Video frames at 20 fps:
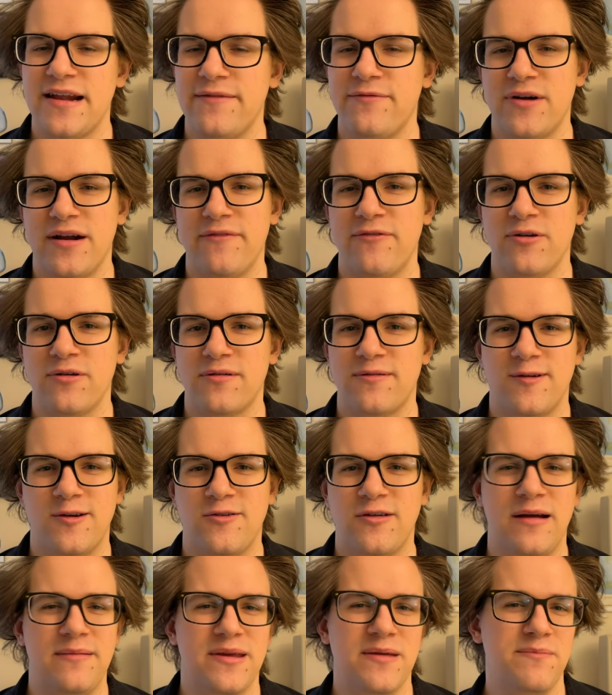of whatever
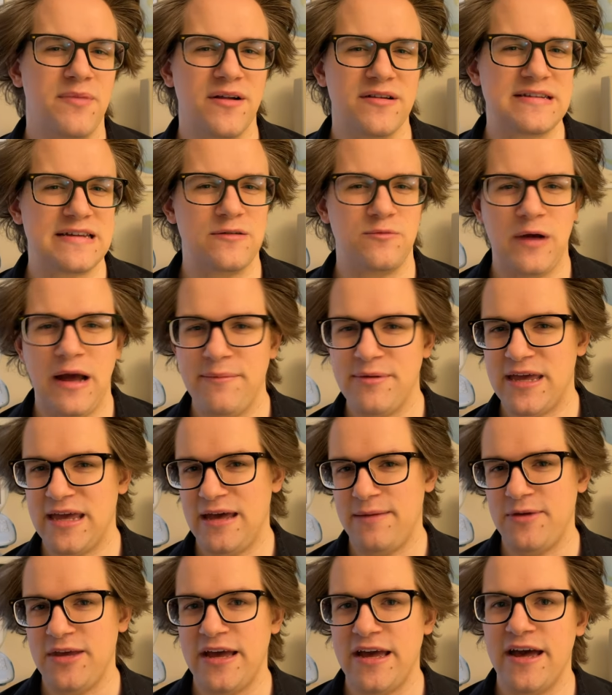crummy built in
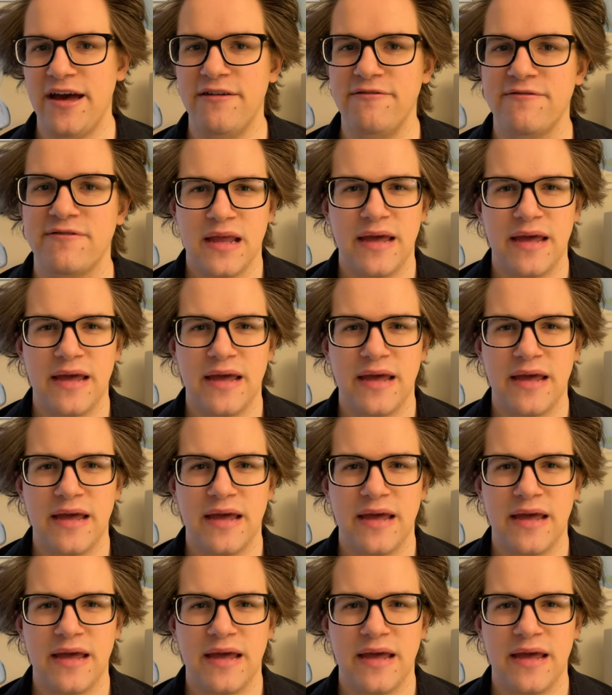webcam you have.